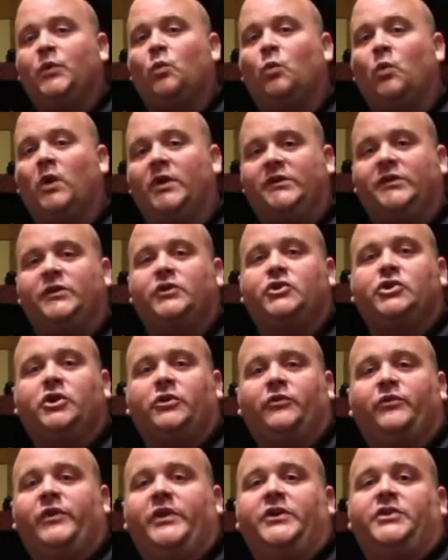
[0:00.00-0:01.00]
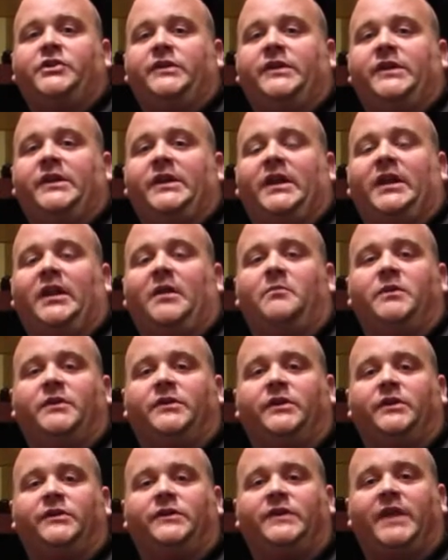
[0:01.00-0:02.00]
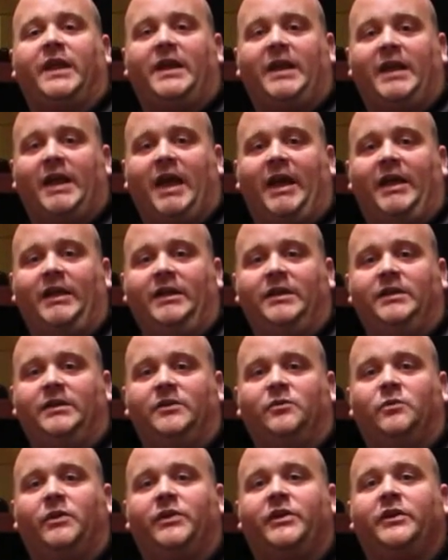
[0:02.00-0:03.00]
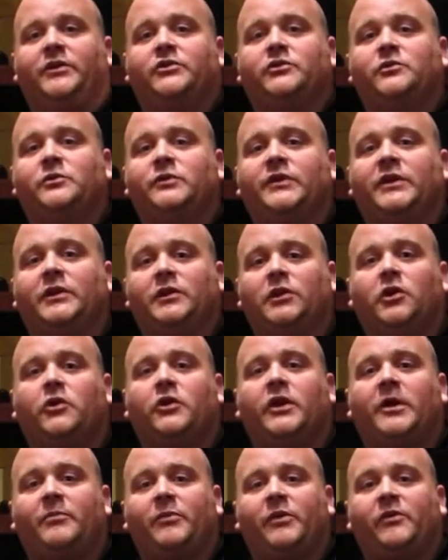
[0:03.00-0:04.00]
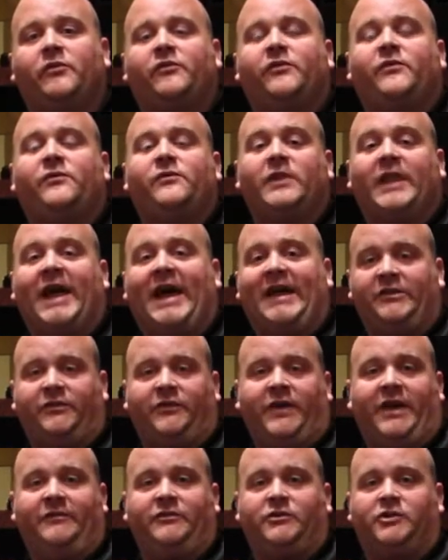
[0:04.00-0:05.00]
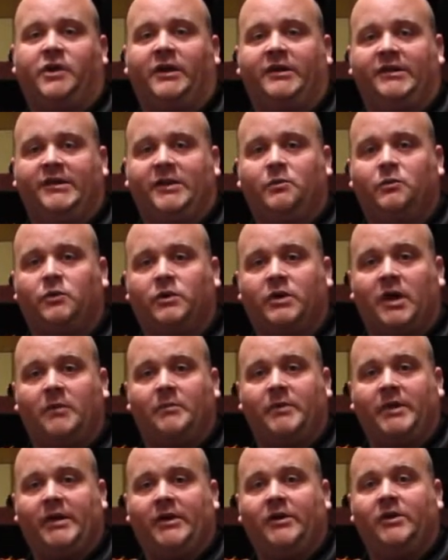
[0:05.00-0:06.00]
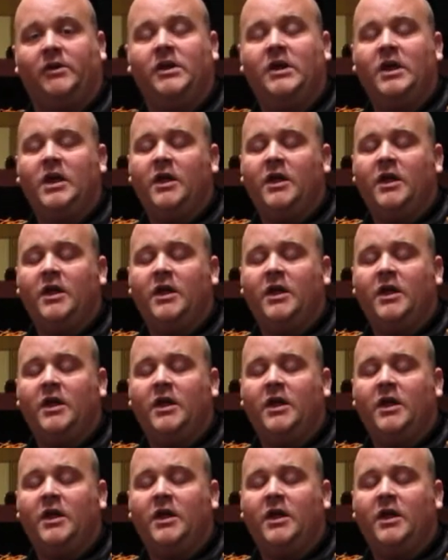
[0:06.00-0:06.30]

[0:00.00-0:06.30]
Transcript: Once the show finishes in Columbus on Sunday night, what they'll do is they'll load up the last five trucks that come here.